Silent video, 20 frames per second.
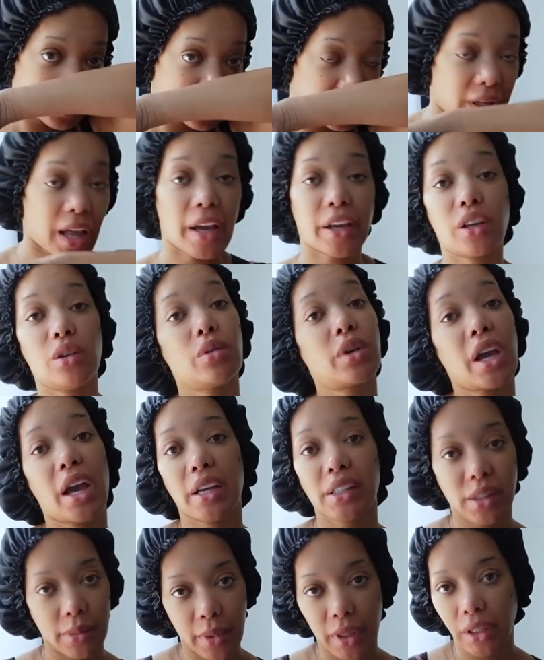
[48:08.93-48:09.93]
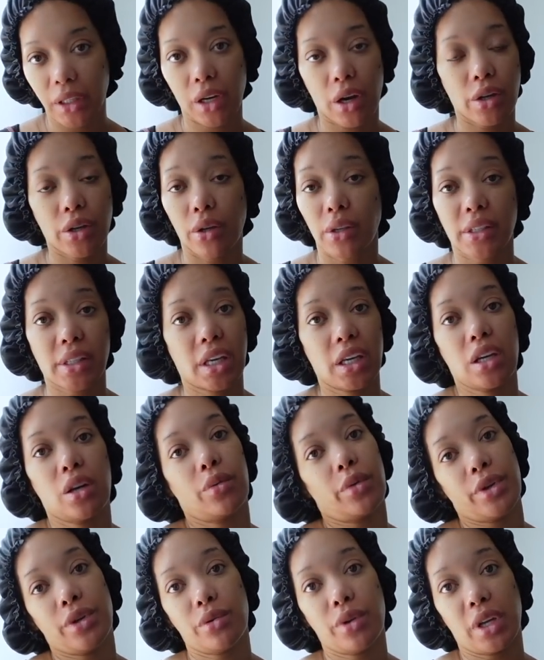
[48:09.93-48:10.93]
Like, you can't smell it on your skin
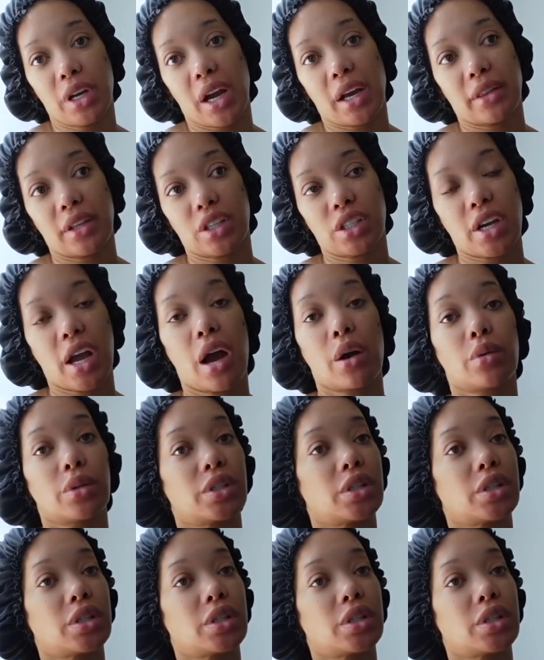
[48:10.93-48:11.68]
when you get out the shower.